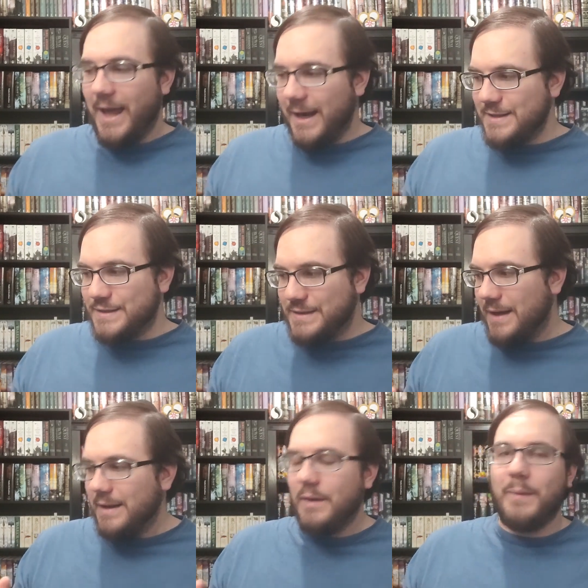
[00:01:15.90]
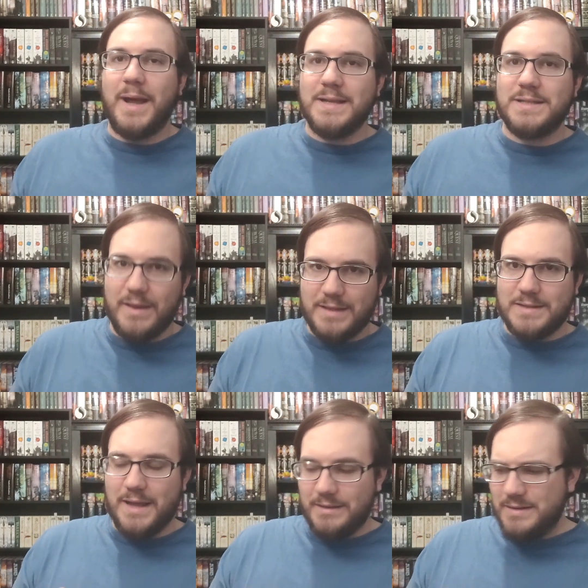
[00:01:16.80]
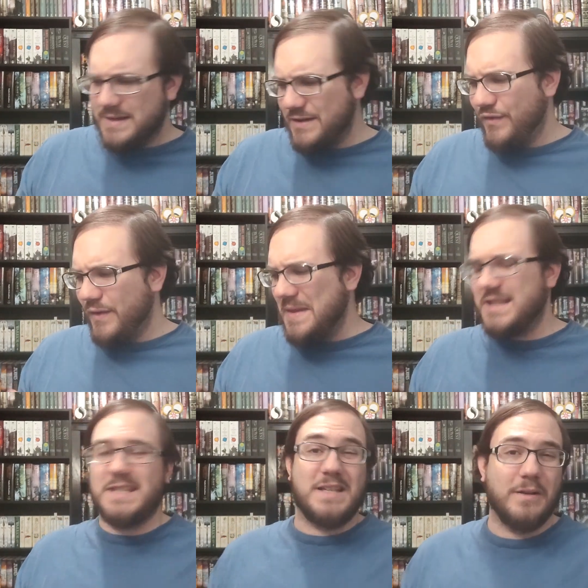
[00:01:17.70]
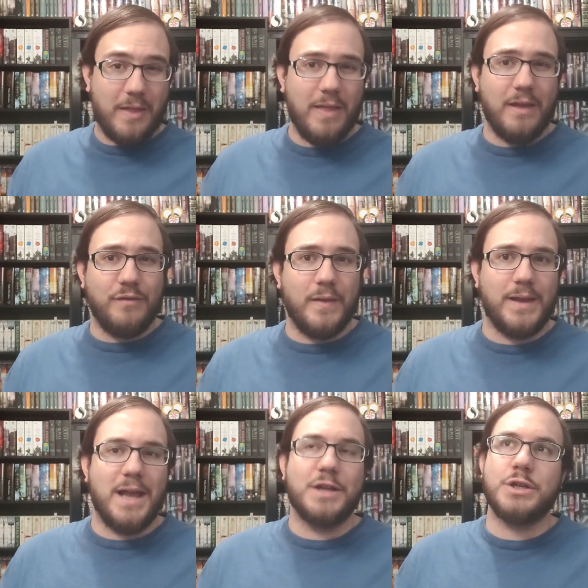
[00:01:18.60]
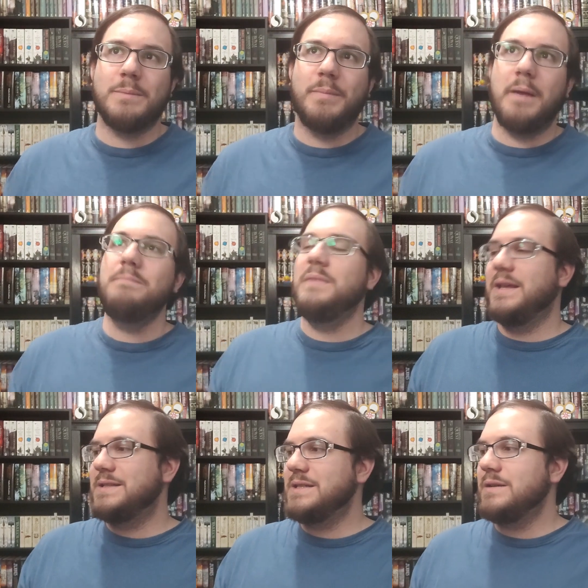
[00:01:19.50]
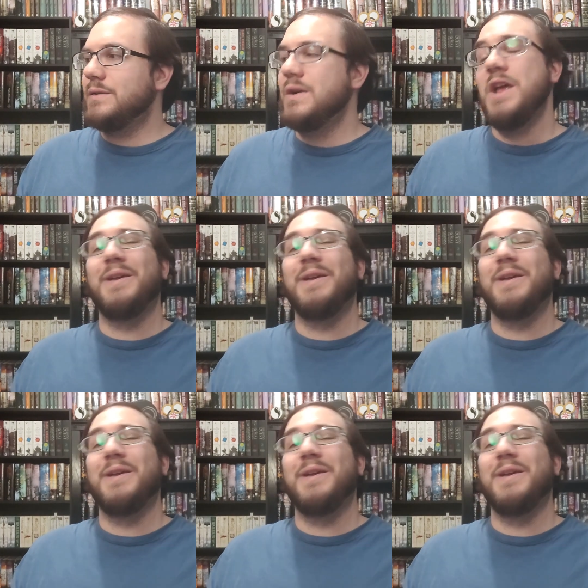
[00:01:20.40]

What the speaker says: And it's done in a way so that doesn't feel necessarily like falling action, but it's still,